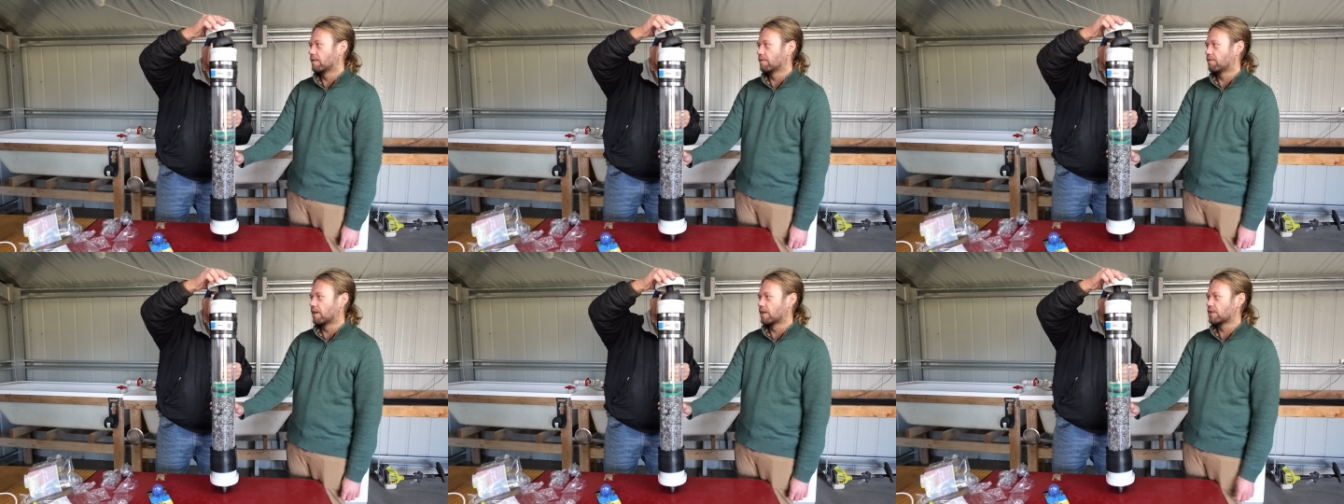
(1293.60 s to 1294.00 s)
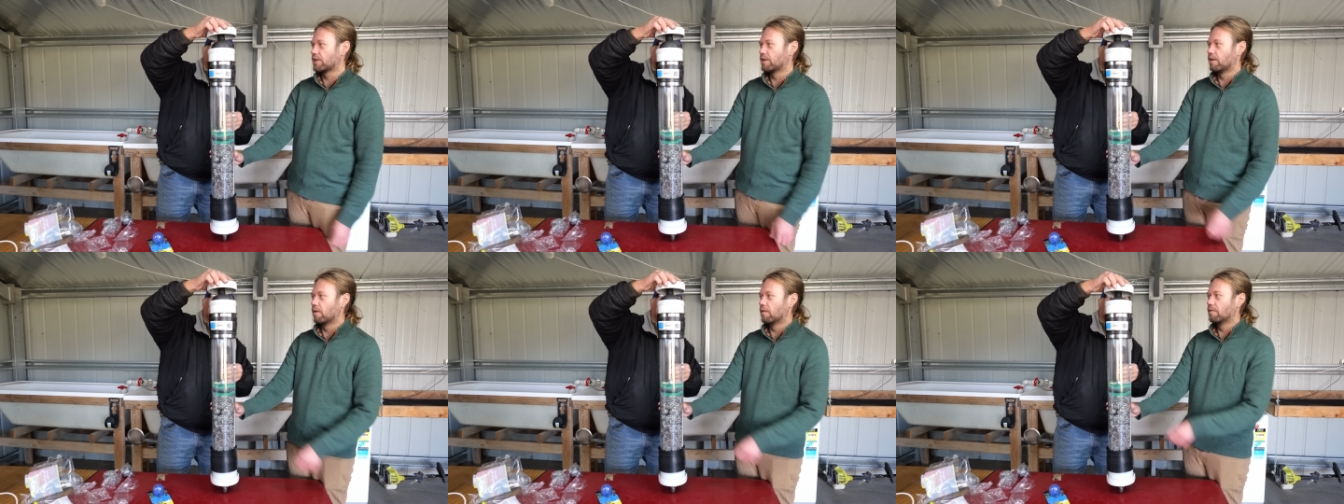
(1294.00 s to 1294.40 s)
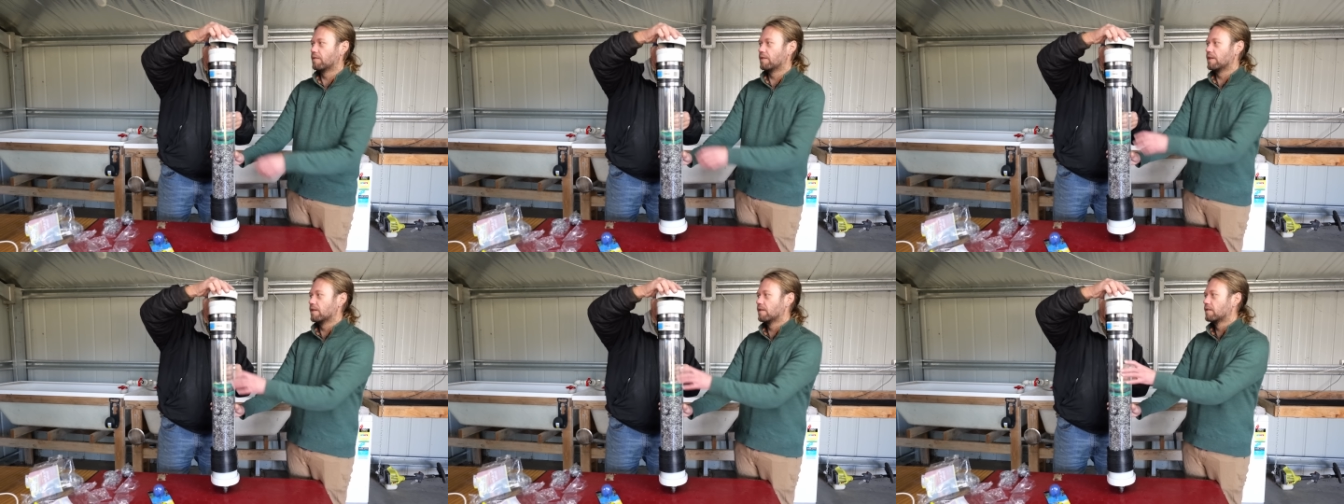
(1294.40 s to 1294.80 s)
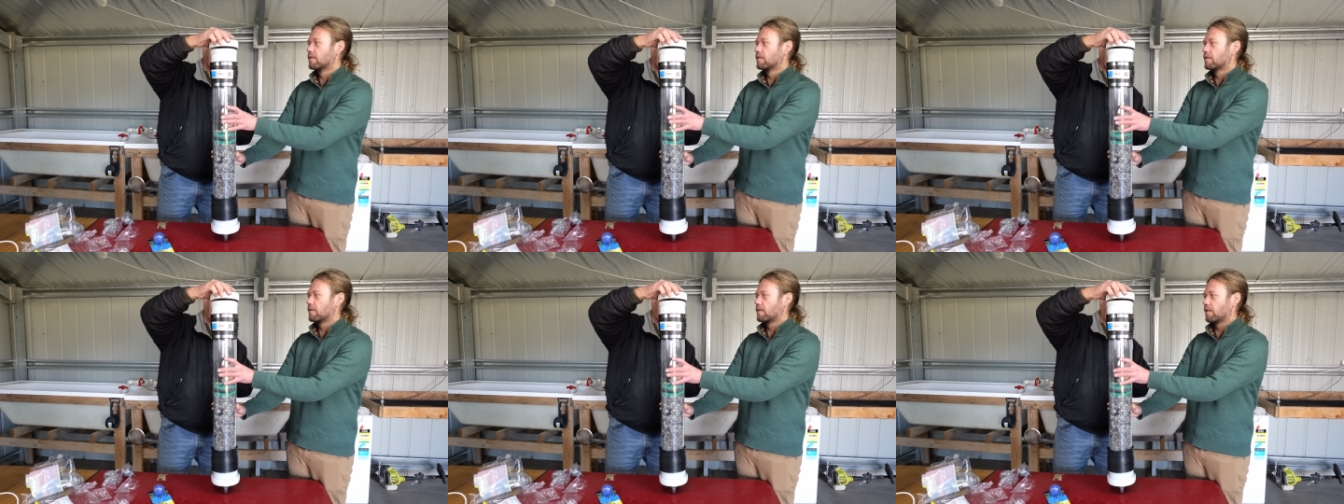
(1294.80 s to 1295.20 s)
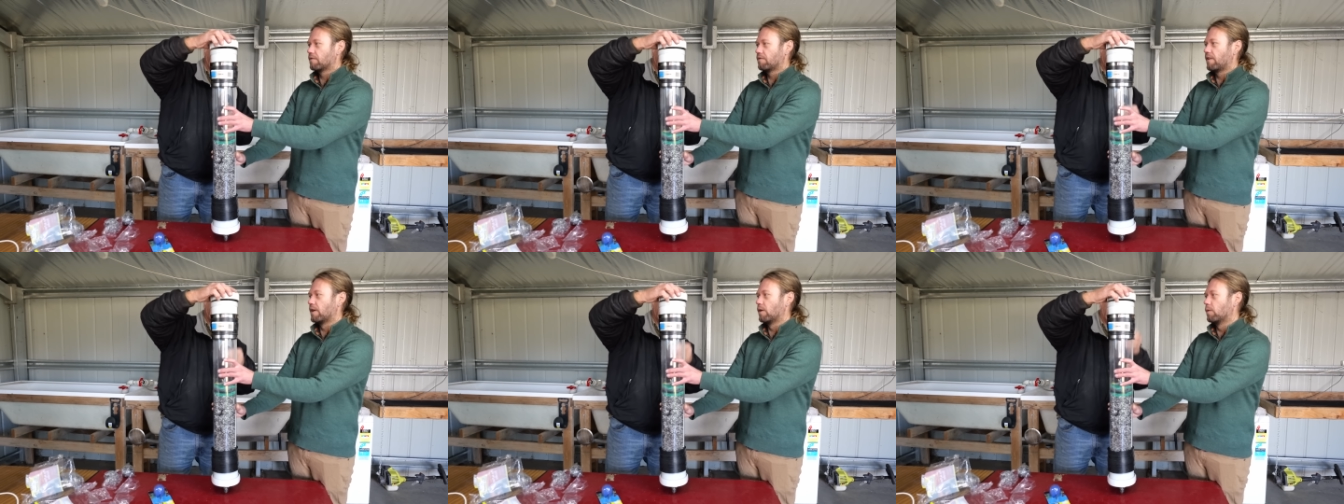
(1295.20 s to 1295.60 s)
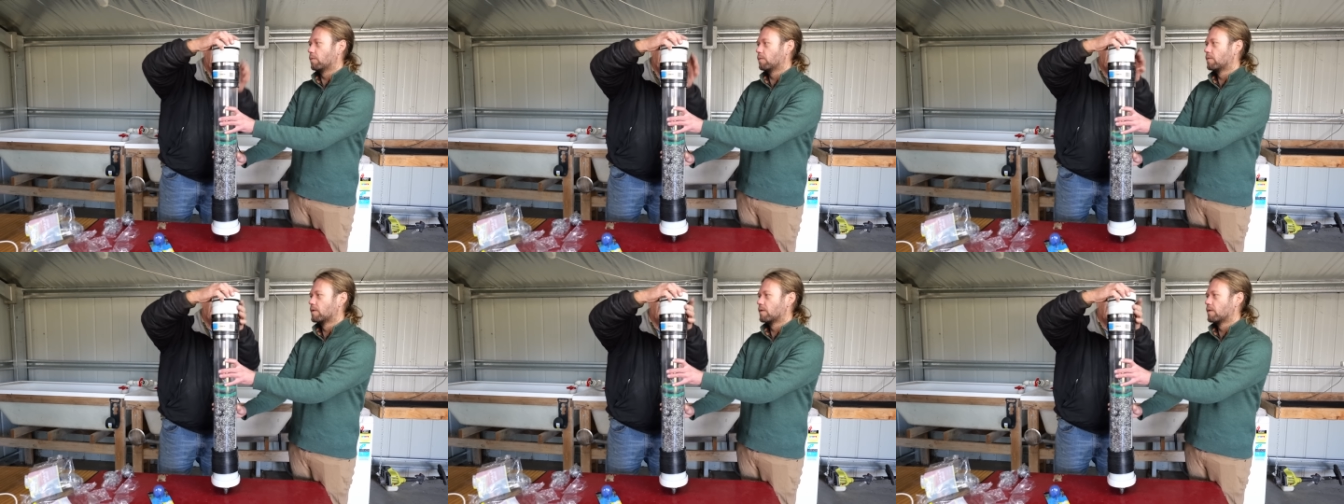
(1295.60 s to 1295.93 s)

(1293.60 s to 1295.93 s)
the function of the funnel,